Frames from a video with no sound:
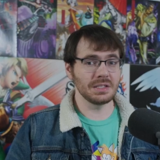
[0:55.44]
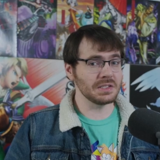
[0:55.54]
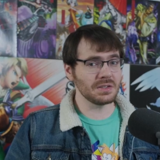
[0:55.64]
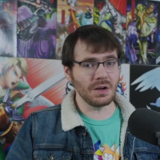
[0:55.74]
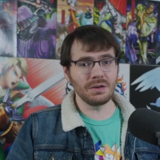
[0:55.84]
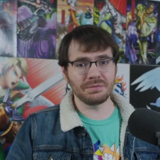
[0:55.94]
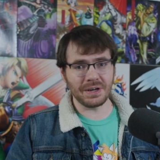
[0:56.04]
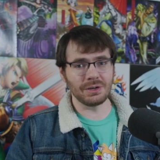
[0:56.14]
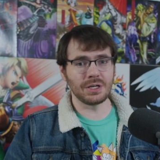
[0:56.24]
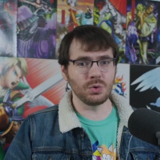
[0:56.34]
This is all
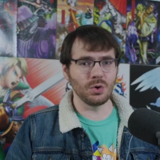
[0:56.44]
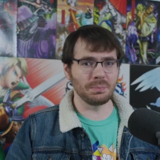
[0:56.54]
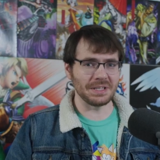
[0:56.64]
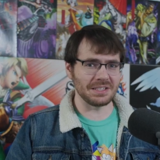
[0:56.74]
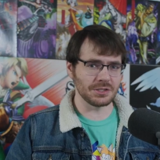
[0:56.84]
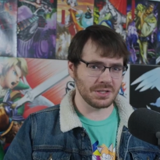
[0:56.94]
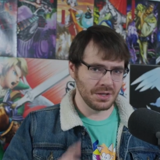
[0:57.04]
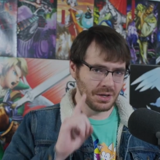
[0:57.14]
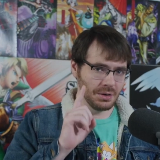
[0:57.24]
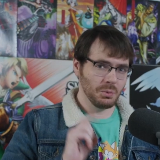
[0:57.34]
very cool, but there's
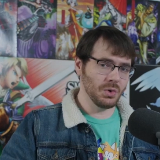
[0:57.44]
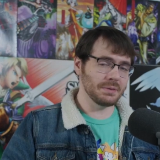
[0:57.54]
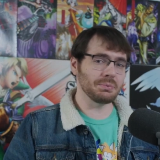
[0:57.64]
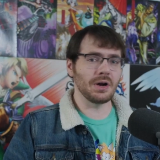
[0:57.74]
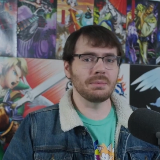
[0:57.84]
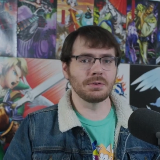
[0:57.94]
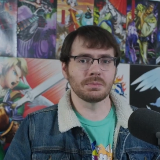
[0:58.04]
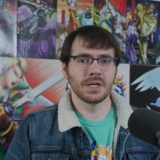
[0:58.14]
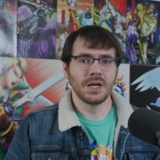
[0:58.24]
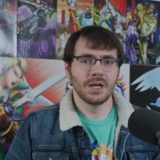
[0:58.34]
one problem.
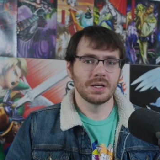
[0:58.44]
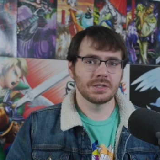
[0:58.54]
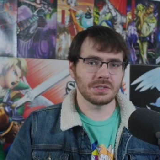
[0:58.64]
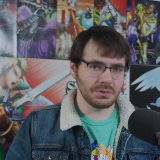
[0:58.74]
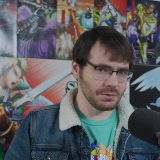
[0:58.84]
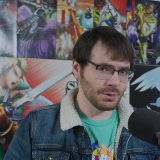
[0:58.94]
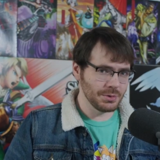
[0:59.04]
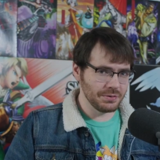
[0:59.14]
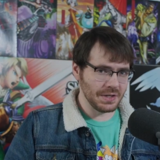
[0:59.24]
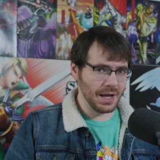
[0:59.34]
Sony
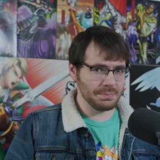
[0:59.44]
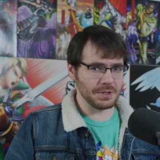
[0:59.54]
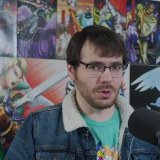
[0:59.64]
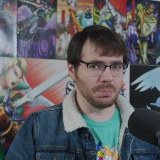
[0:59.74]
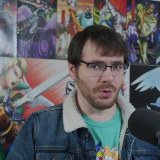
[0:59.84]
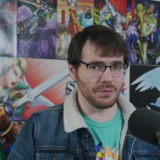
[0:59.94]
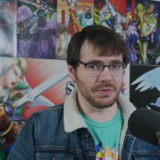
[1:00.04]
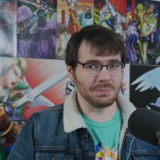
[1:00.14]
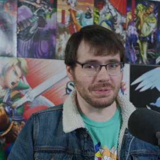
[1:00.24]
removed the optical port from the